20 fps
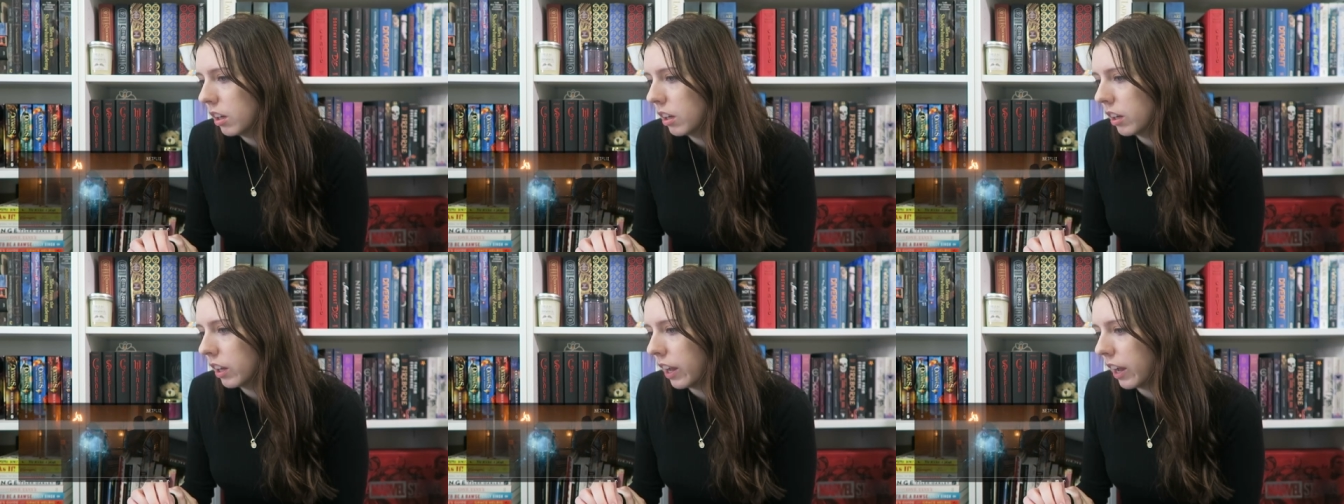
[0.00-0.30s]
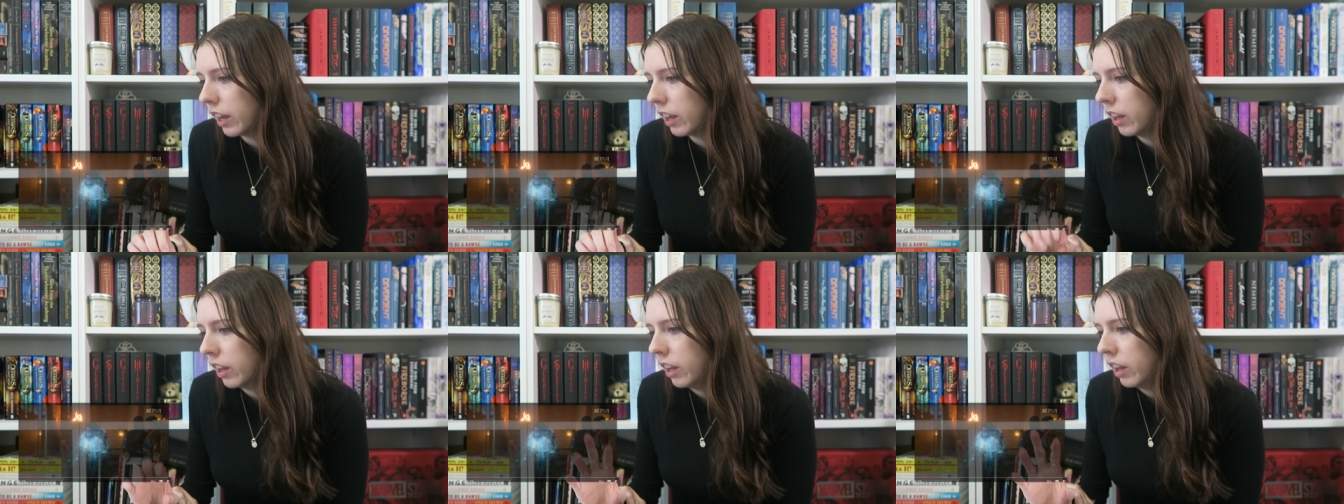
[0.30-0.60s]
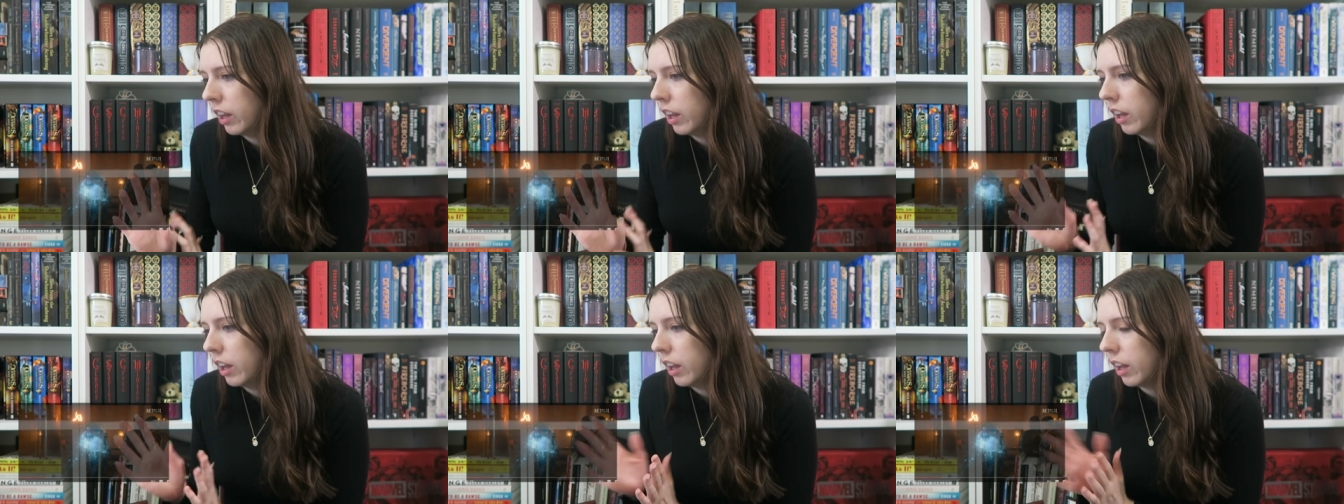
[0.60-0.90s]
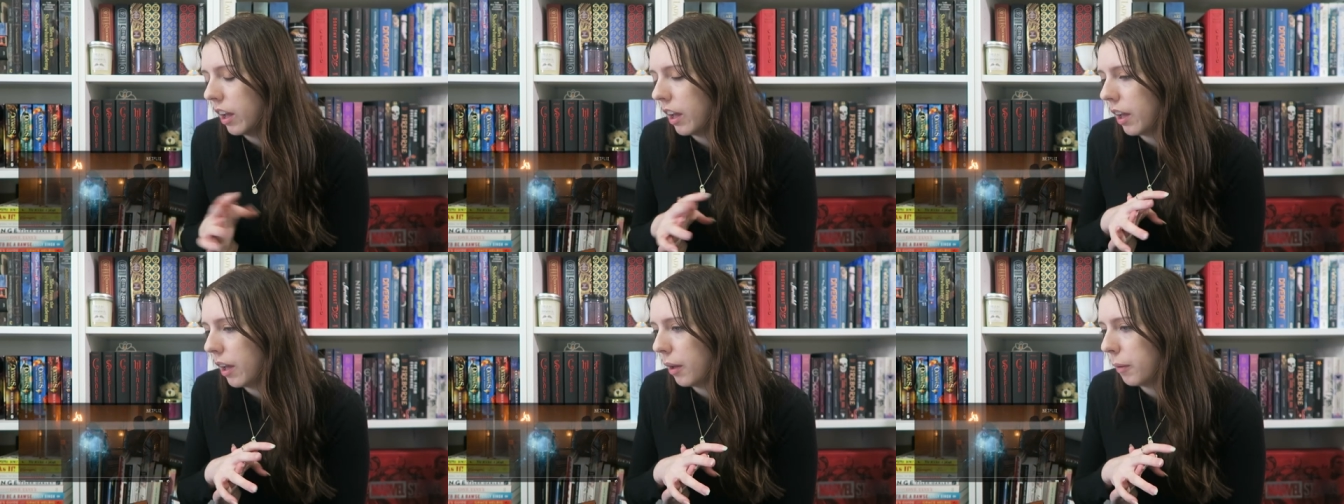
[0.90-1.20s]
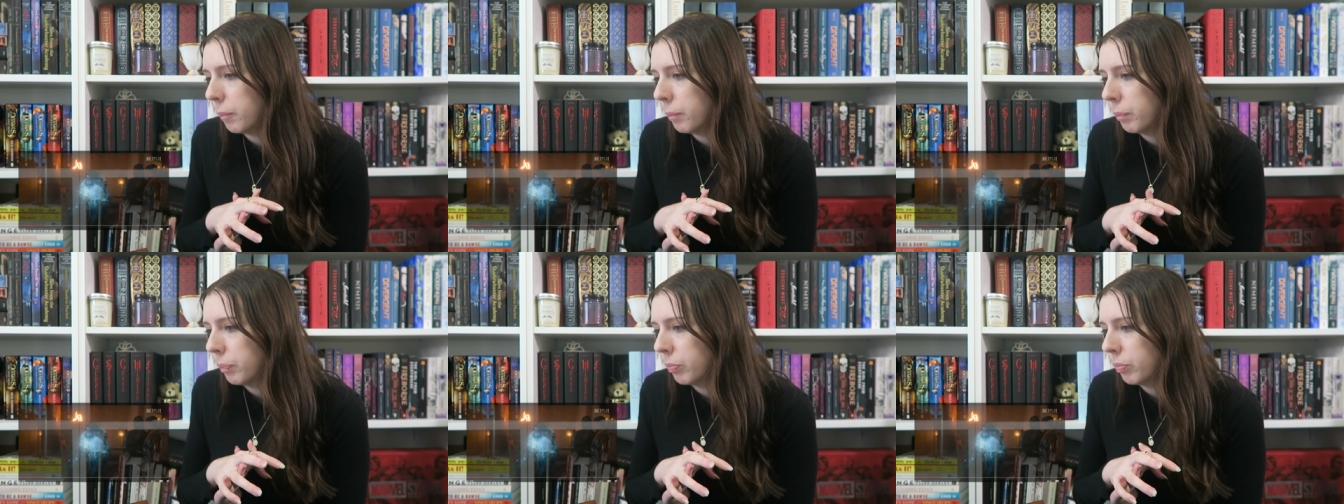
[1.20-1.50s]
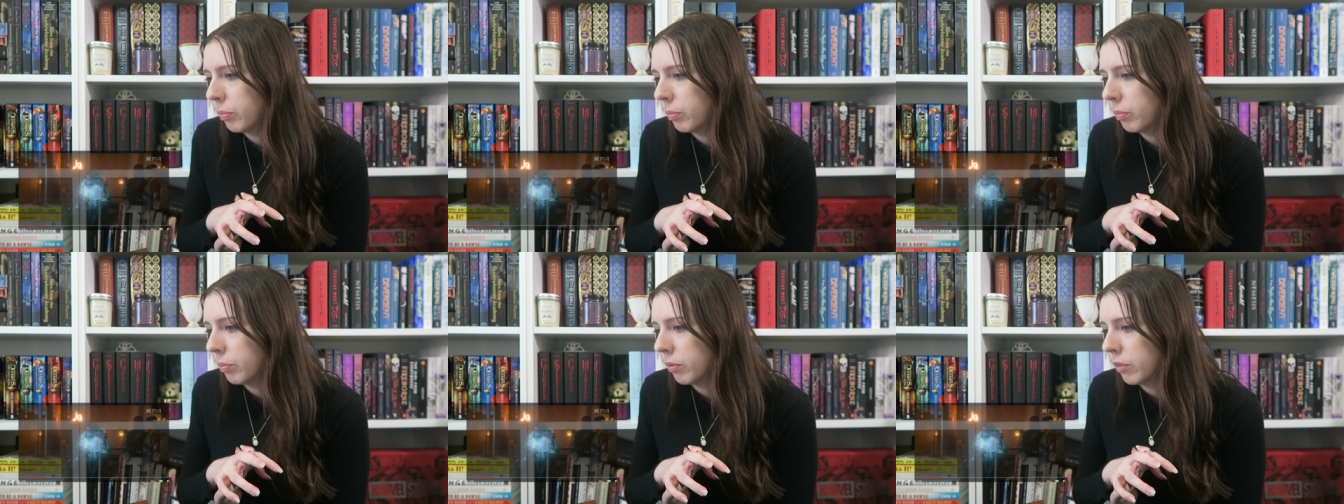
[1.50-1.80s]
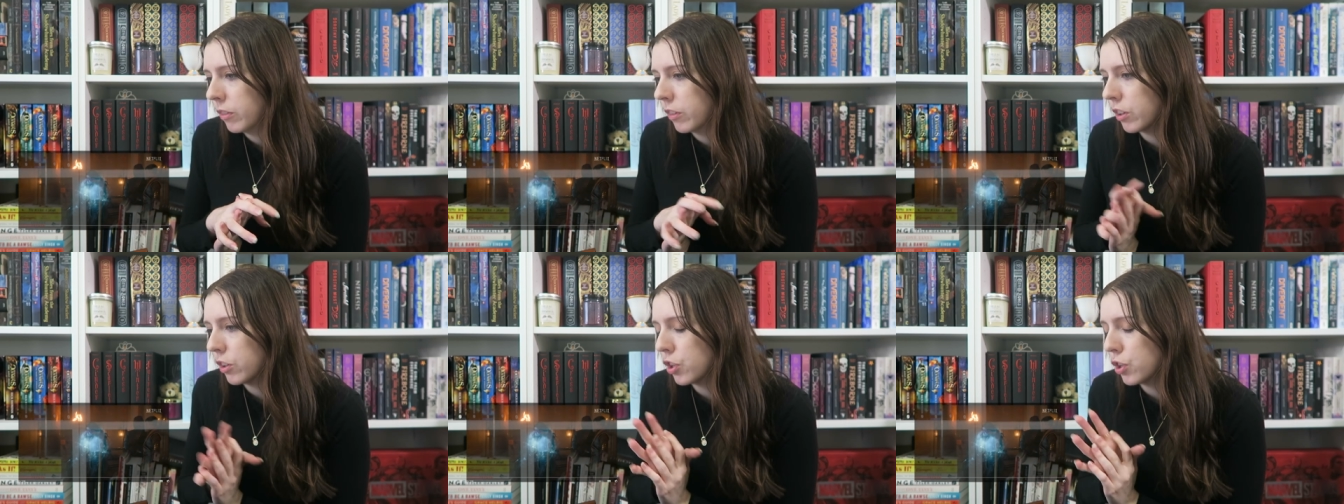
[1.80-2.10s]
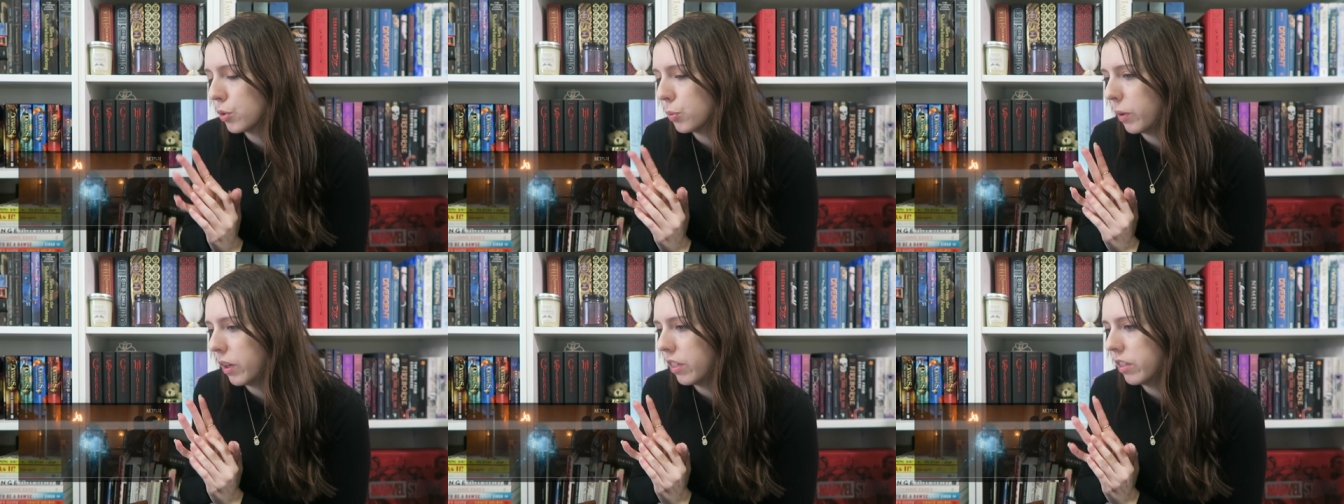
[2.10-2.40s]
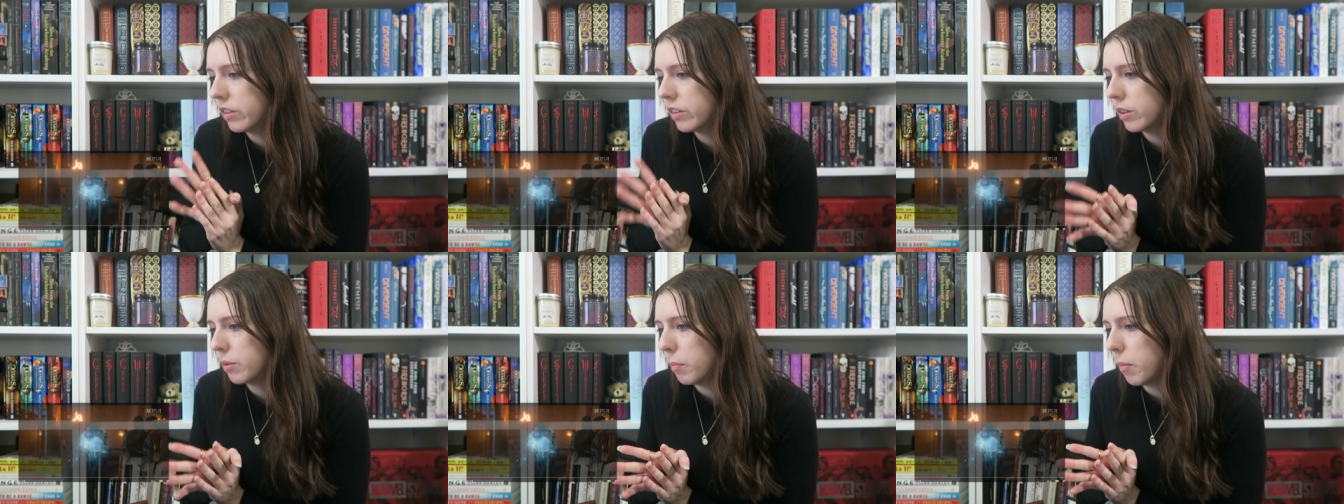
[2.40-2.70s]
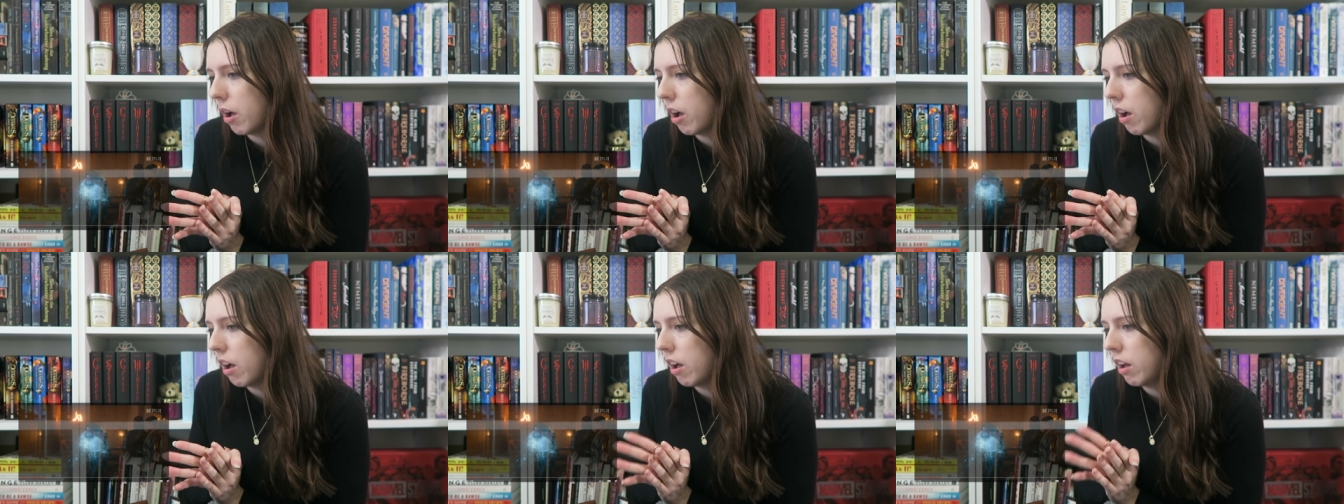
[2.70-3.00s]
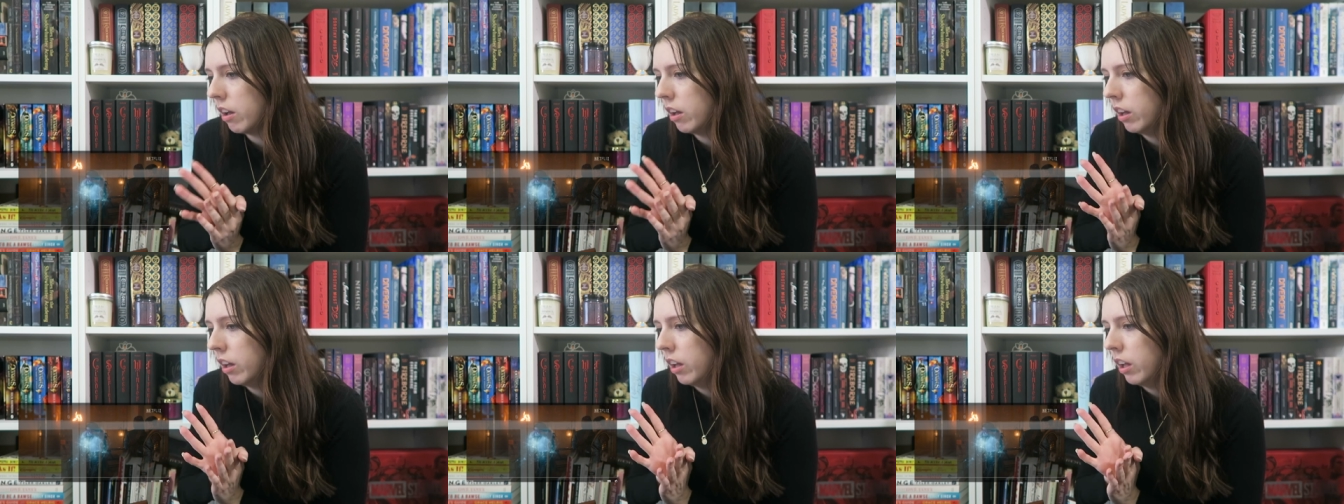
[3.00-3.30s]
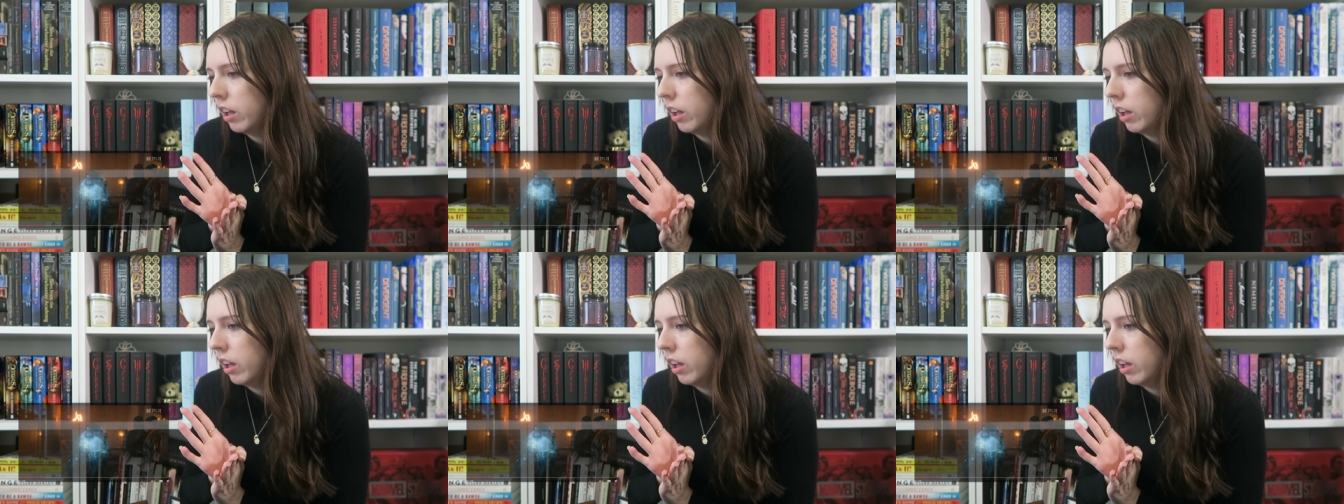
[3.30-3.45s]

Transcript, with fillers: Okay. Um, so she's with Tamar.